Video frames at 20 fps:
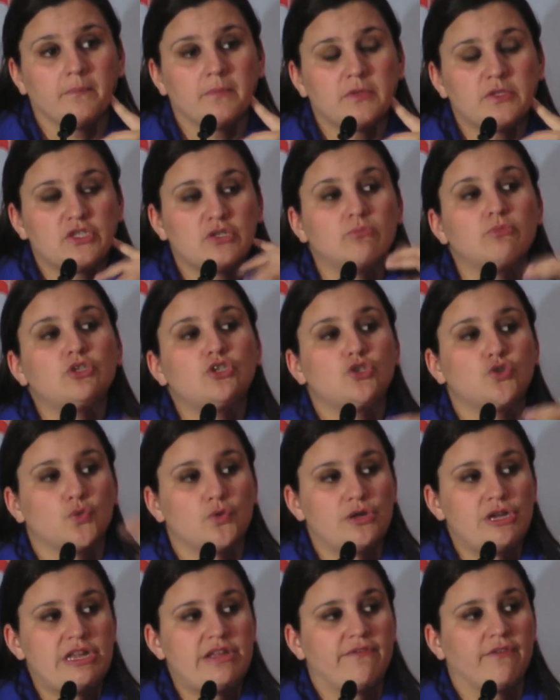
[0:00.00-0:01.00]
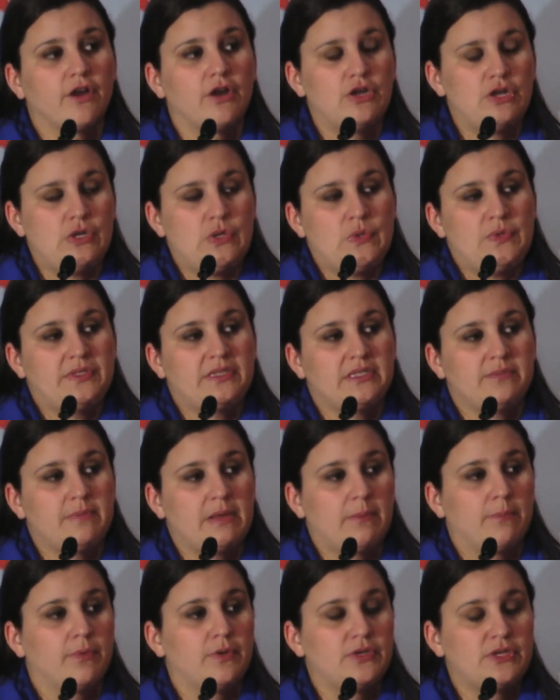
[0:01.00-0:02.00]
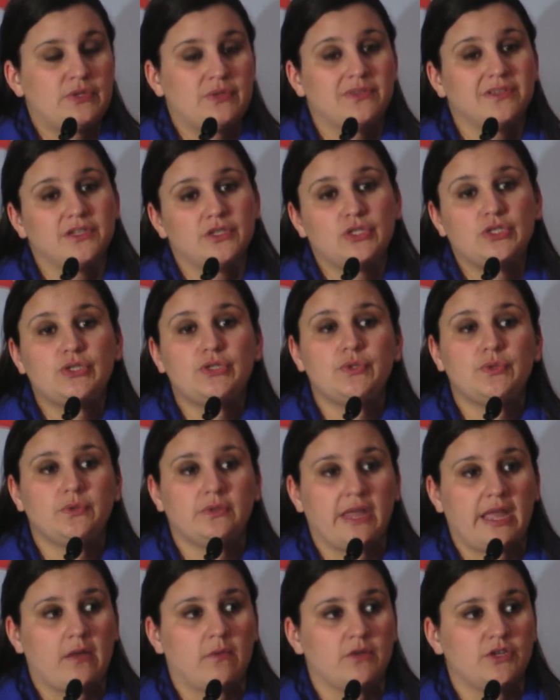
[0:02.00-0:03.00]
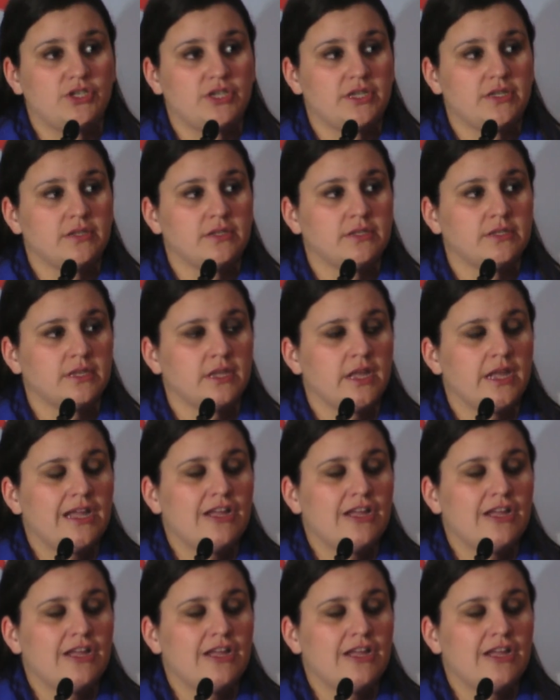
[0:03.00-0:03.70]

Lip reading: So majority of our news is being produced in 2 languages.